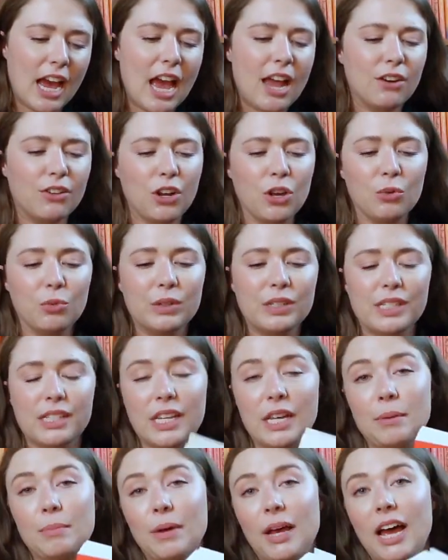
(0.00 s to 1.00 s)
I don't know, we'll
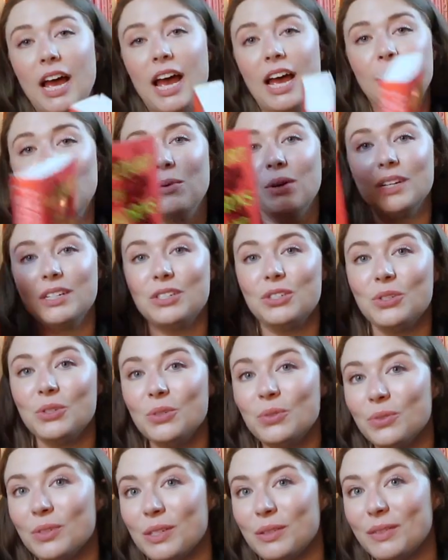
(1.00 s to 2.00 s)
see, but I want
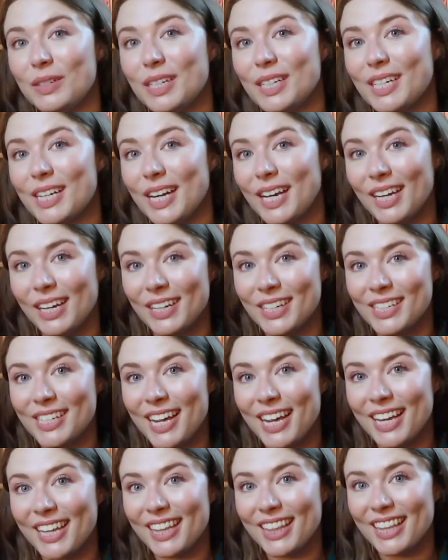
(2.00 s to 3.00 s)
to reread and
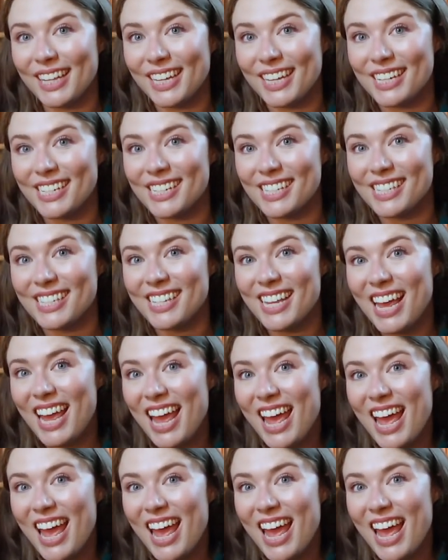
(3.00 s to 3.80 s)
annotate these